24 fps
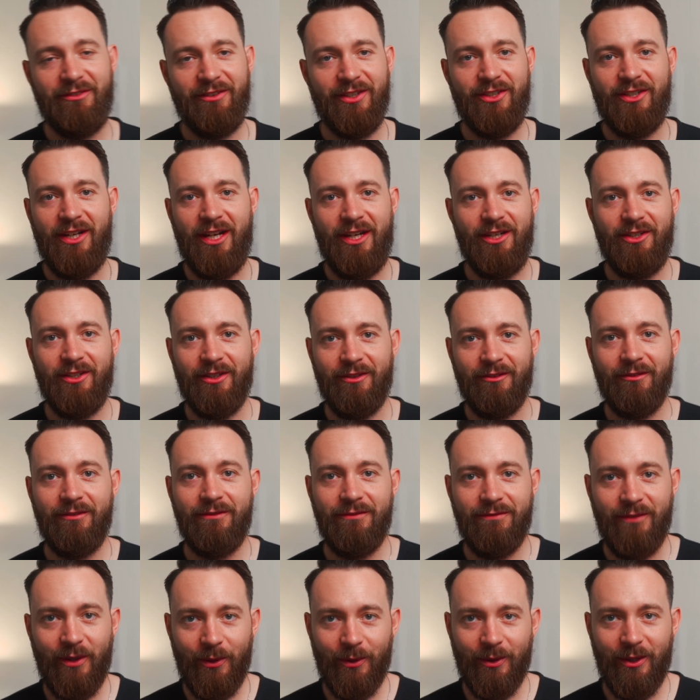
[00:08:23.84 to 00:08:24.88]
of a change in
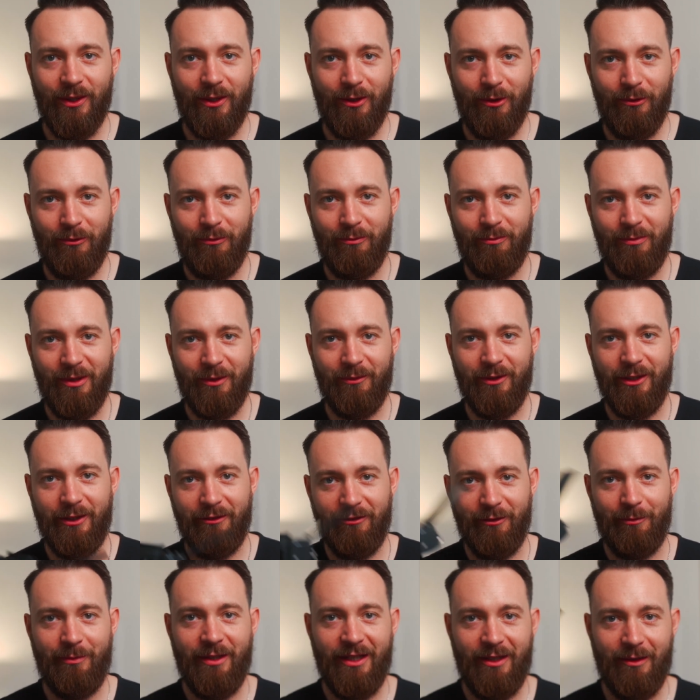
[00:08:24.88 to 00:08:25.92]
photo, but we do have
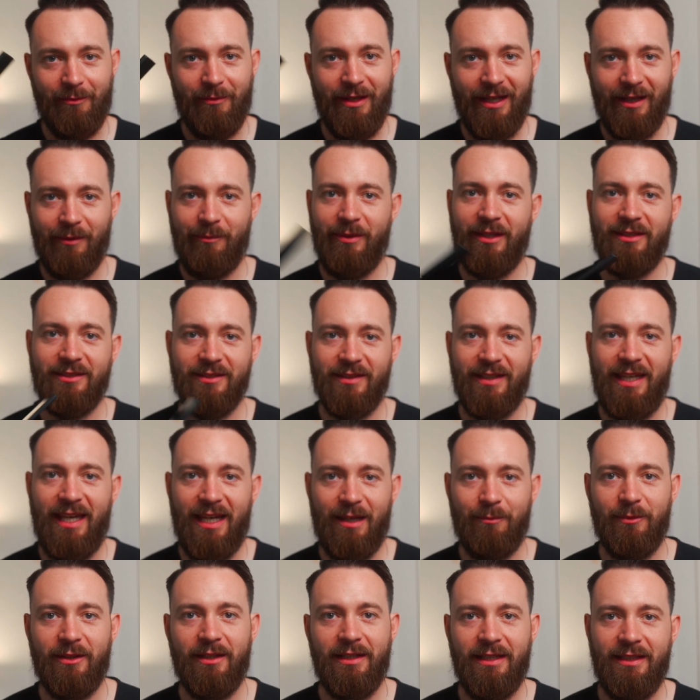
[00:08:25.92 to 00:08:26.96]
a bigger megapixel
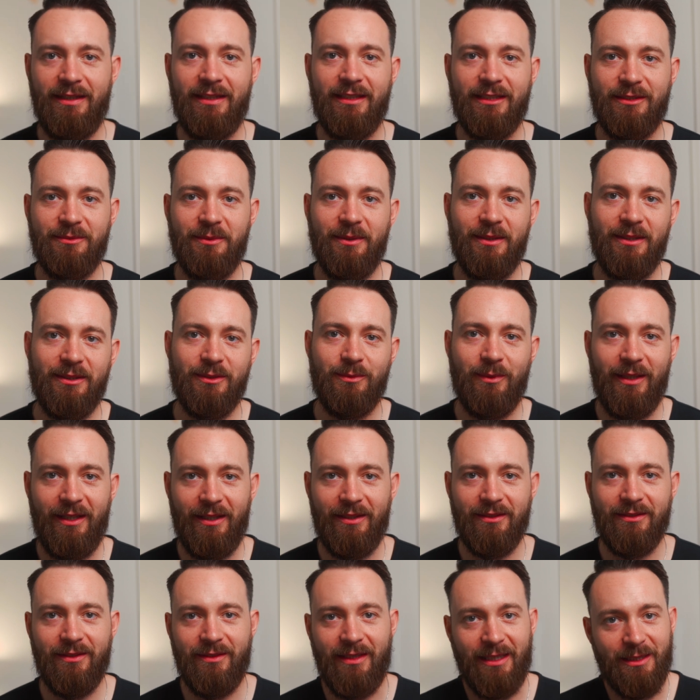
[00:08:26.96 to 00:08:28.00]
camera in this one as
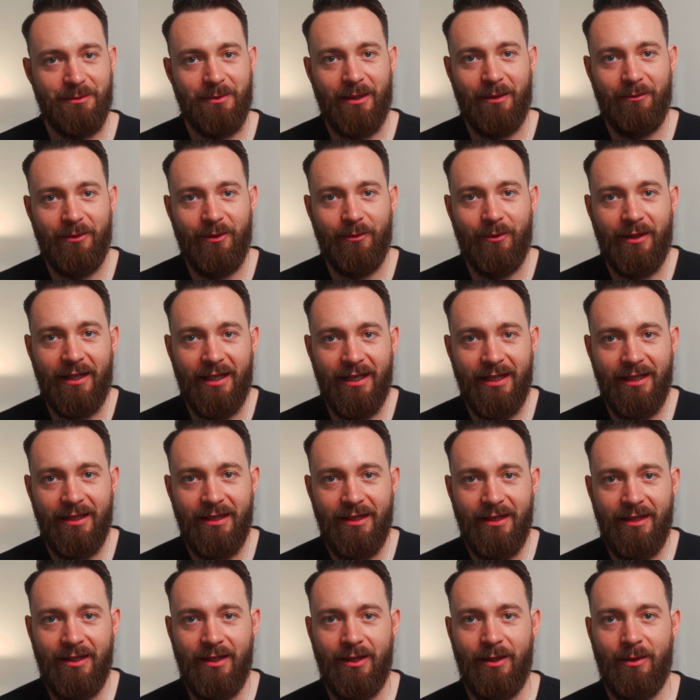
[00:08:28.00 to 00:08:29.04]
well, so that's probably why.
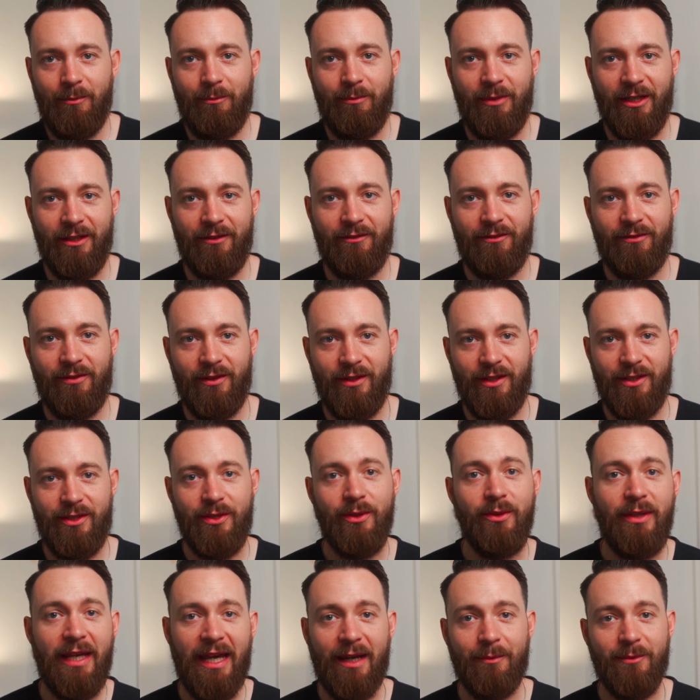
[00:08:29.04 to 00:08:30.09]
But for the
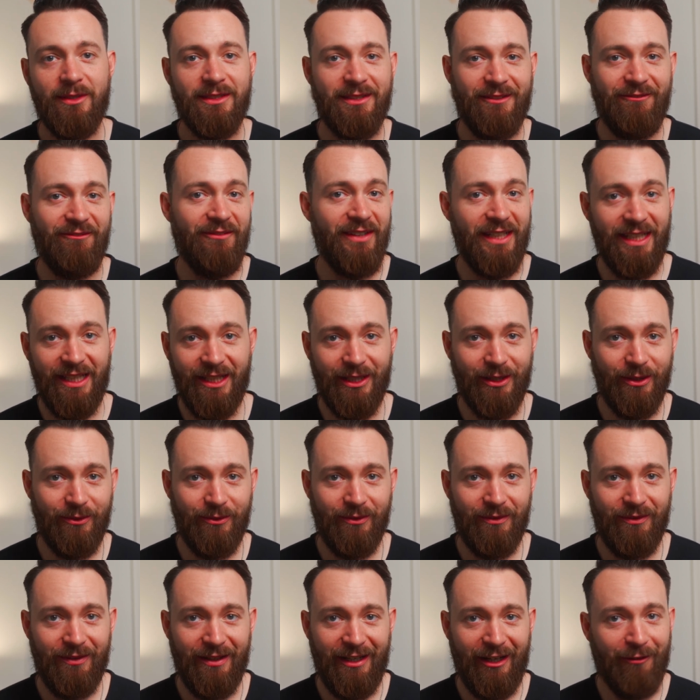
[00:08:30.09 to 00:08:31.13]
two cameras in
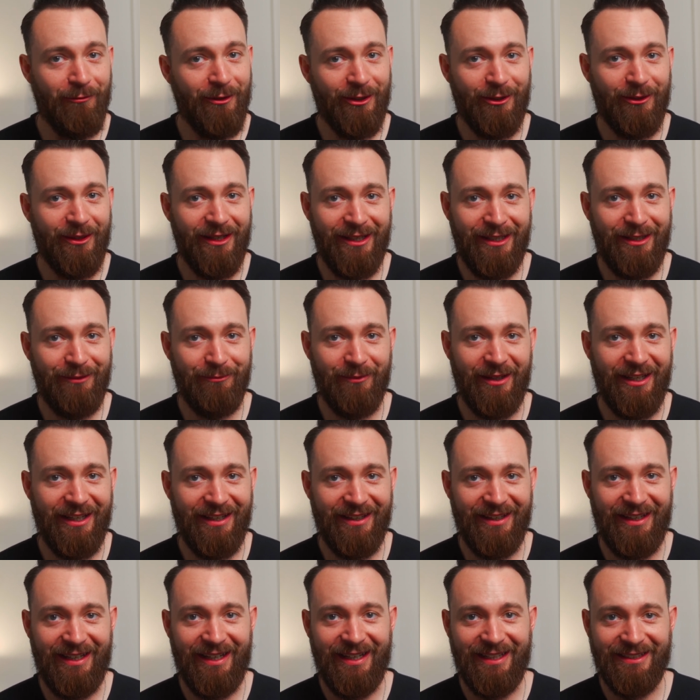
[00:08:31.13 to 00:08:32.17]
video, I've been cranking
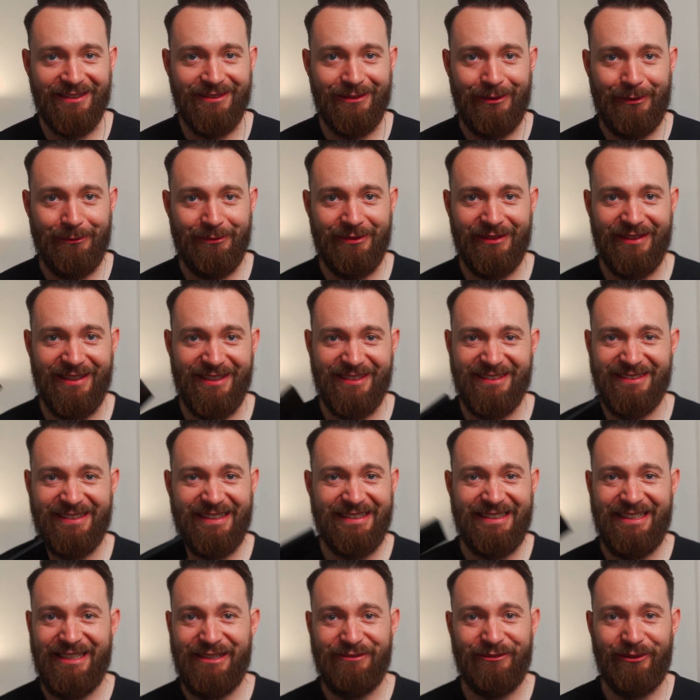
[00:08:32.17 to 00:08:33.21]
my ISO up to like
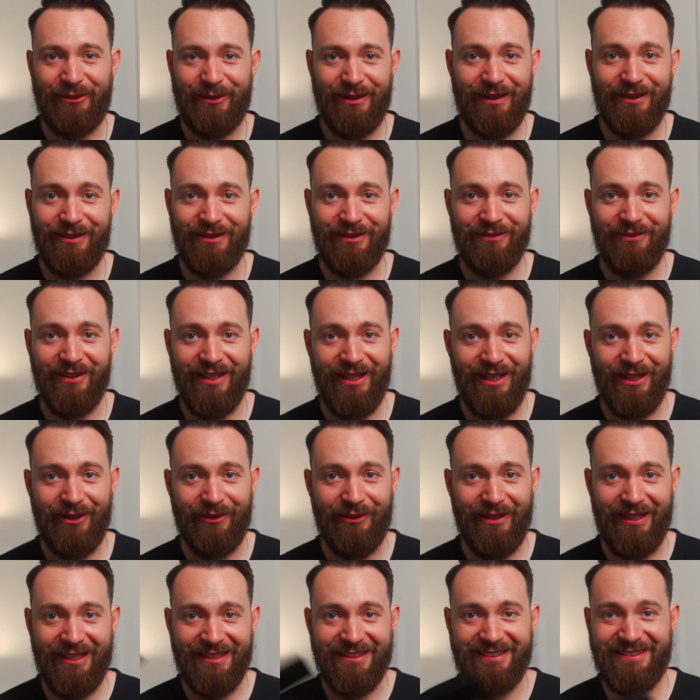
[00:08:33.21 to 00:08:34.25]
6400 video,
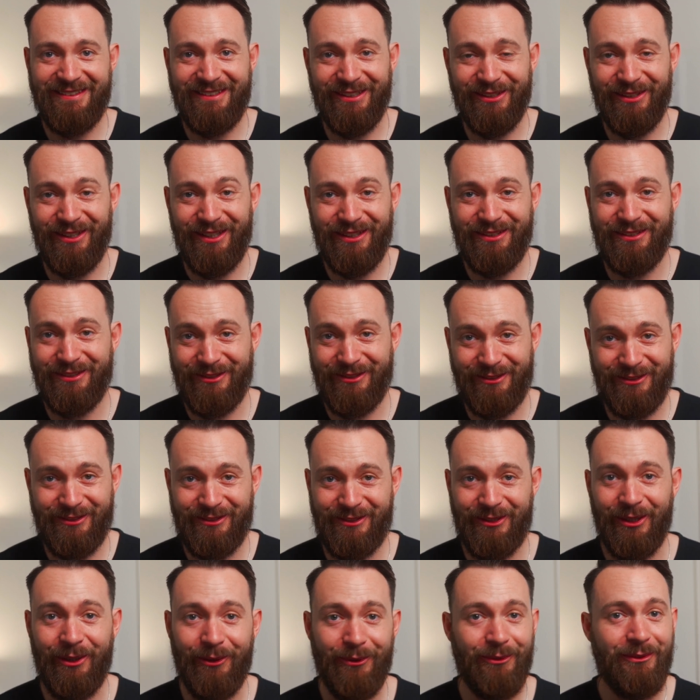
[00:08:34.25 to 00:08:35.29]
and it still looks
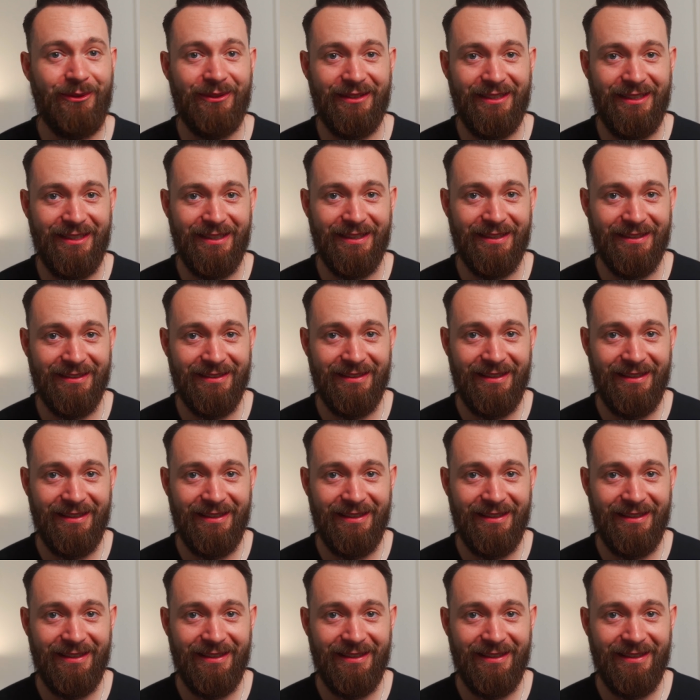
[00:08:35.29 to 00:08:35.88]
so clean.